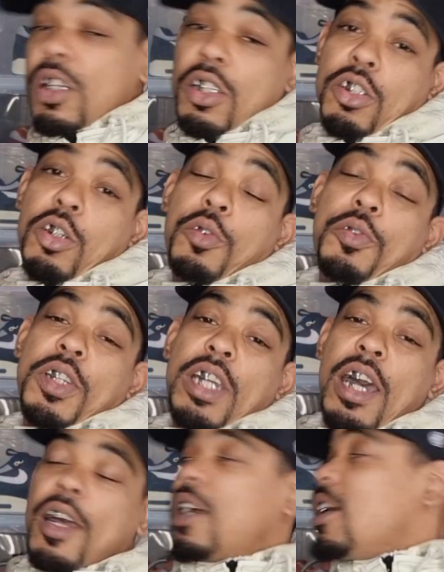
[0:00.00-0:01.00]
So for
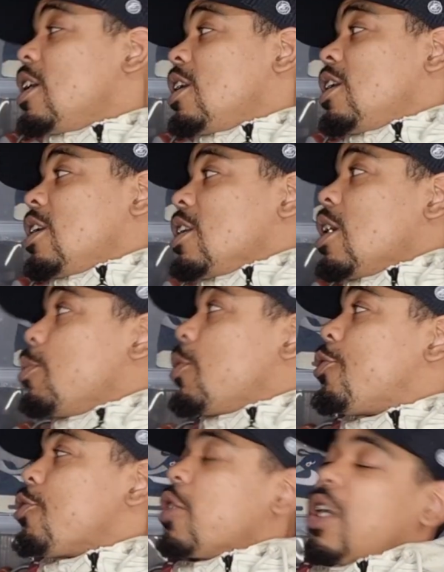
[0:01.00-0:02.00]
that, number
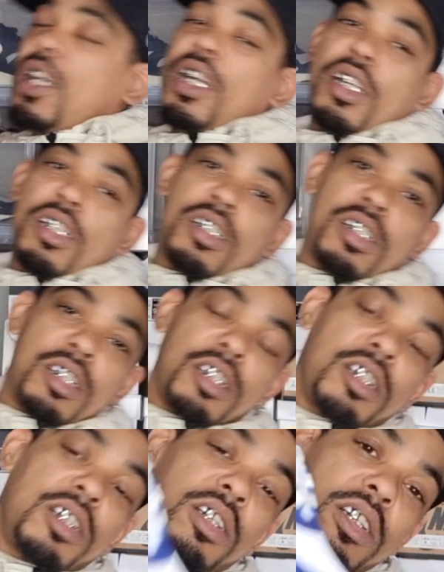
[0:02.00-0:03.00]
3 is
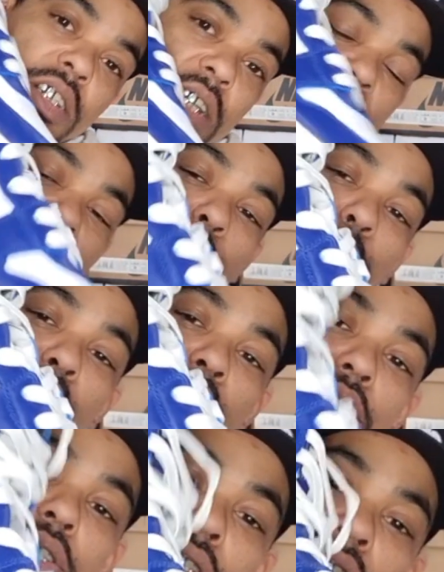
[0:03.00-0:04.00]
the
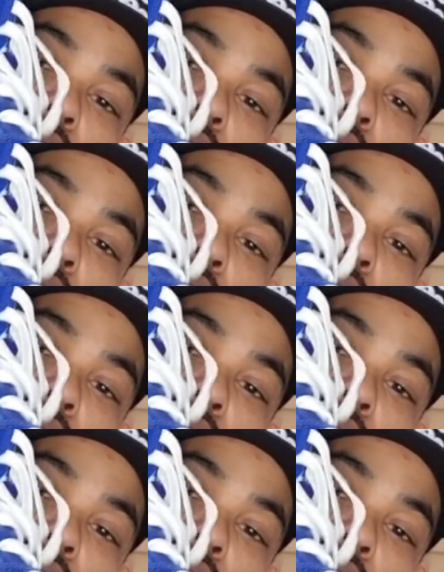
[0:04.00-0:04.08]
Ambush.